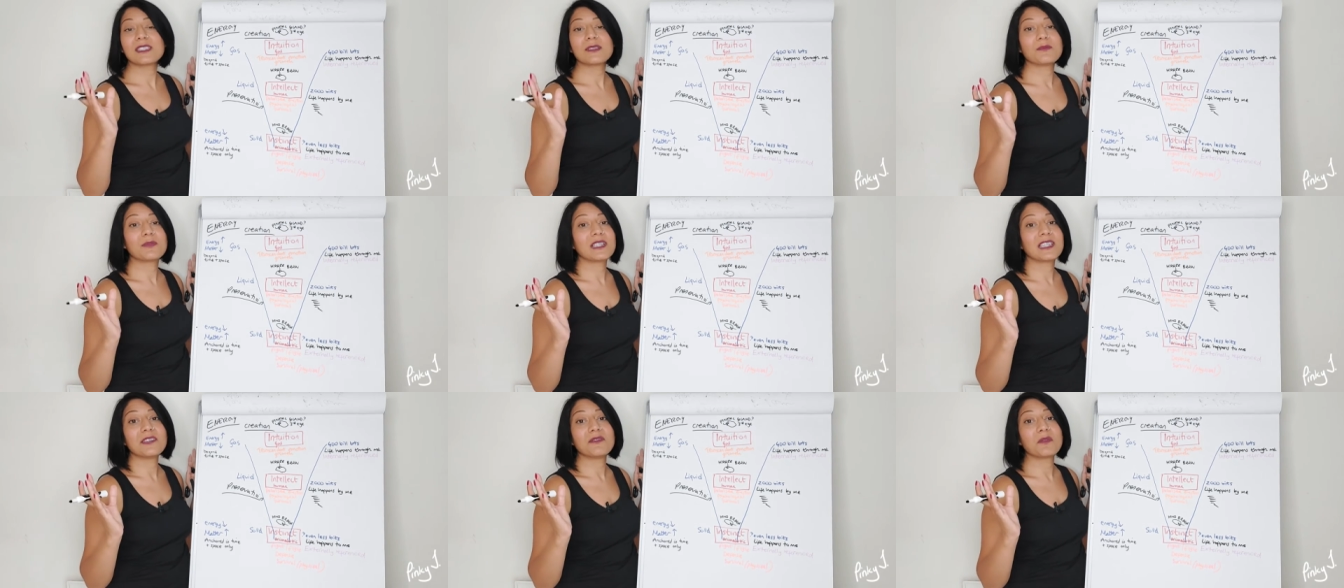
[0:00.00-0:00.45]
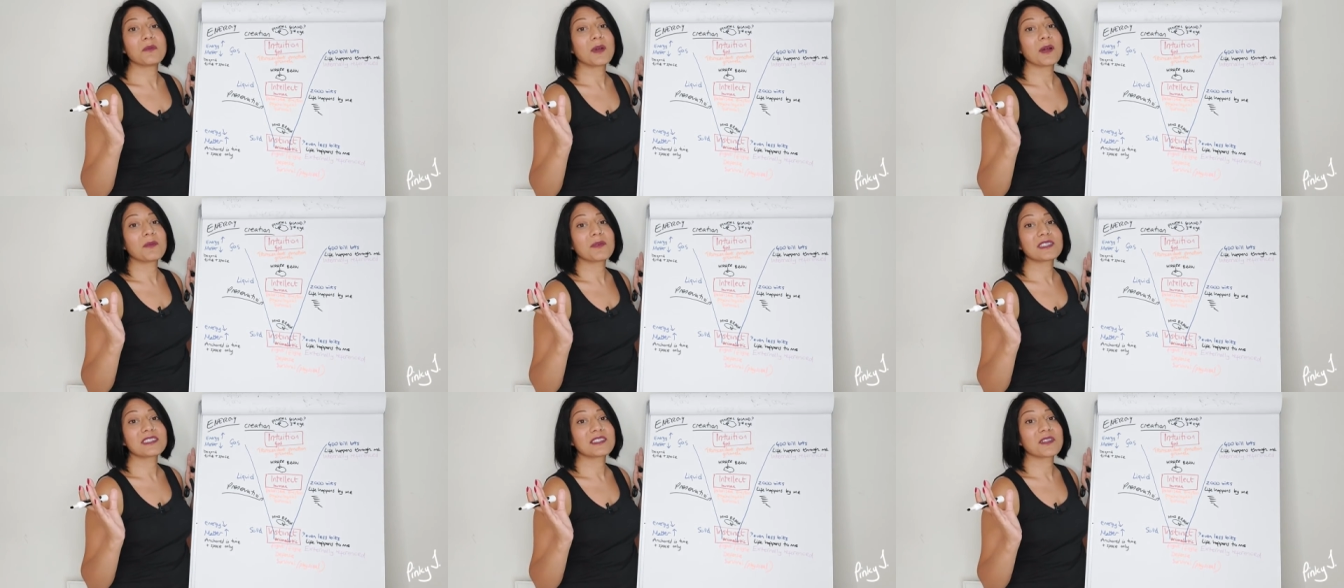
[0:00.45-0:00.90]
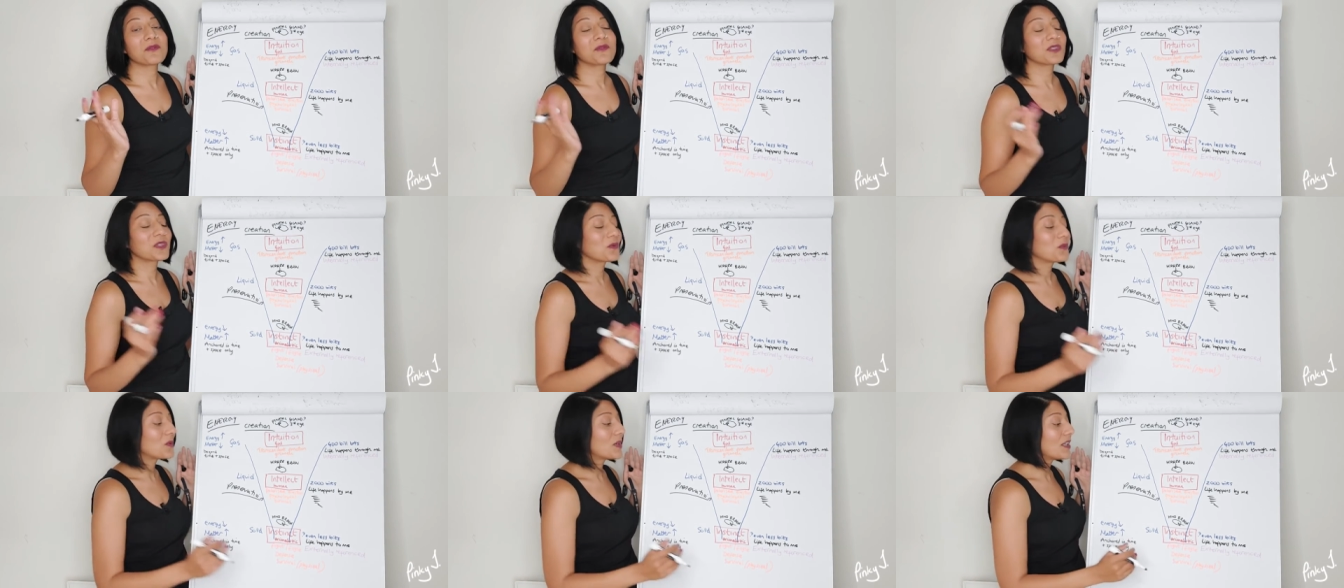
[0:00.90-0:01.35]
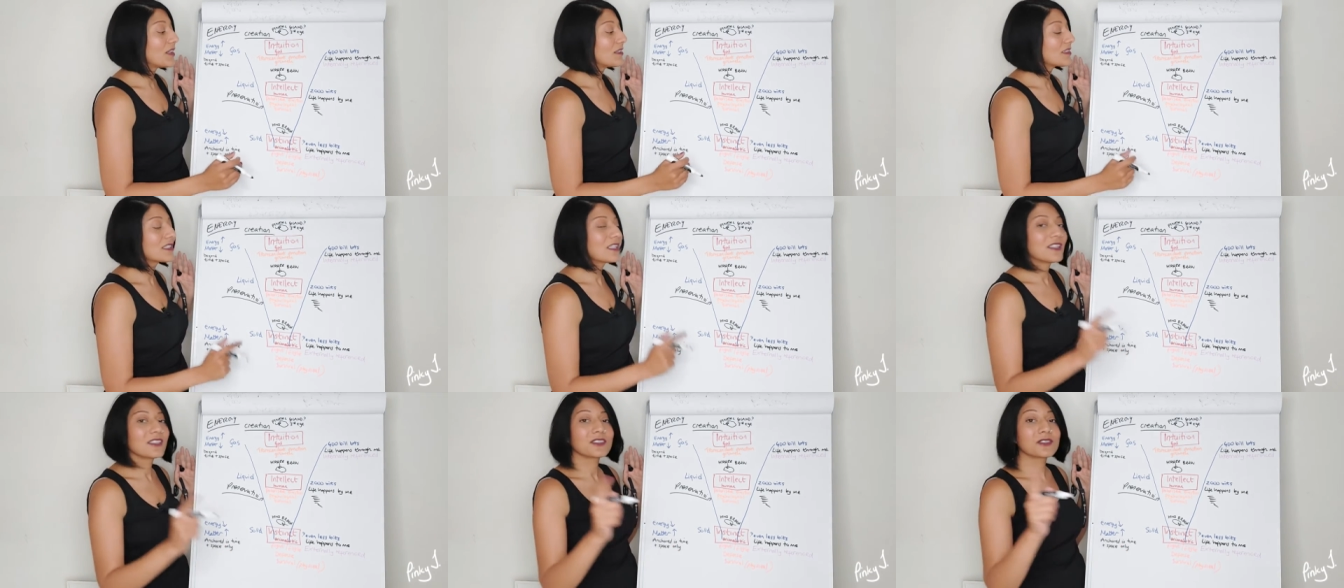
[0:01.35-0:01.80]
believe about myself and the
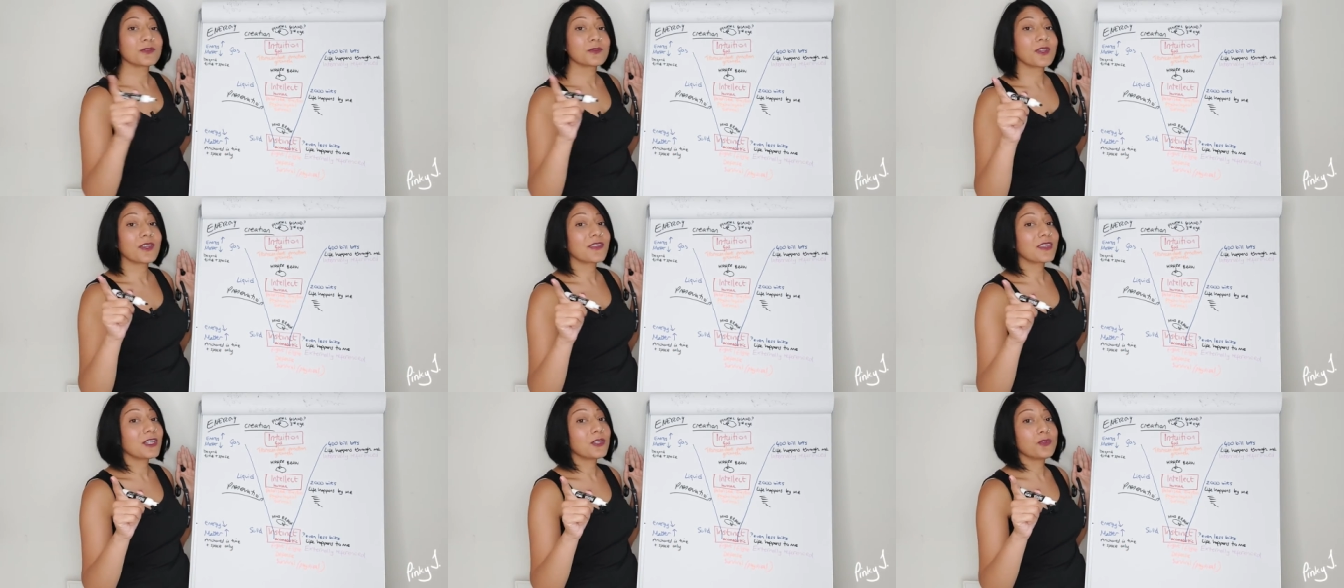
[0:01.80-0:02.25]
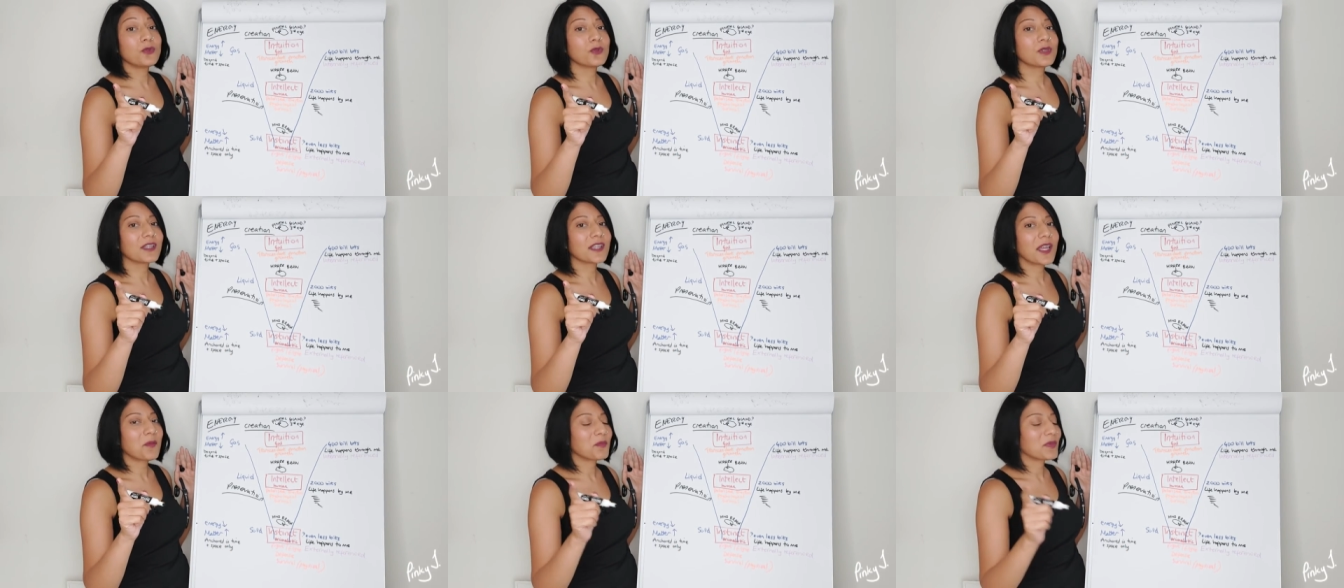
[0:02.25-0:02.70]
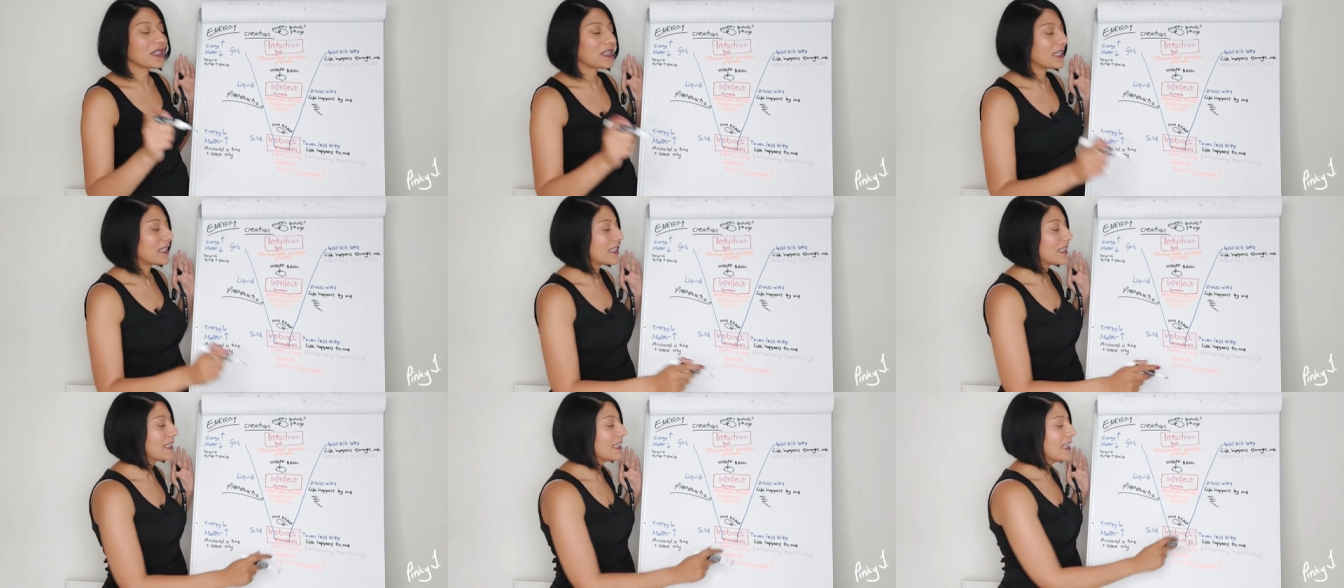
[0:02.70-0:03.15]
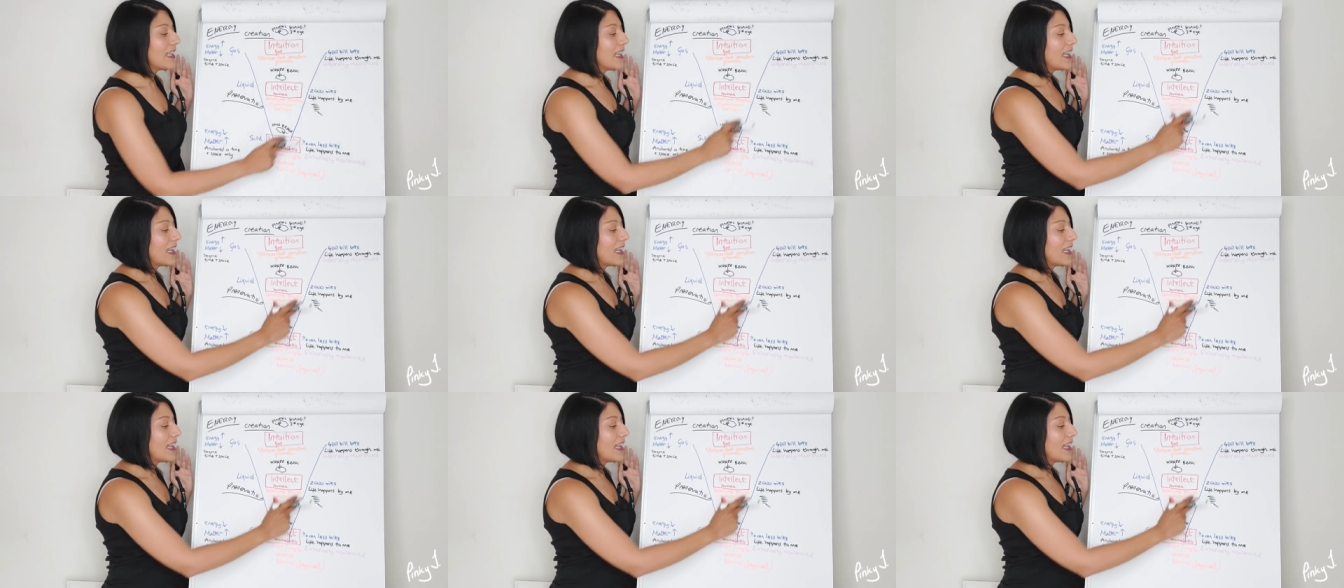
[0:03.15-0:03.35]
world. So nothing new can happen here.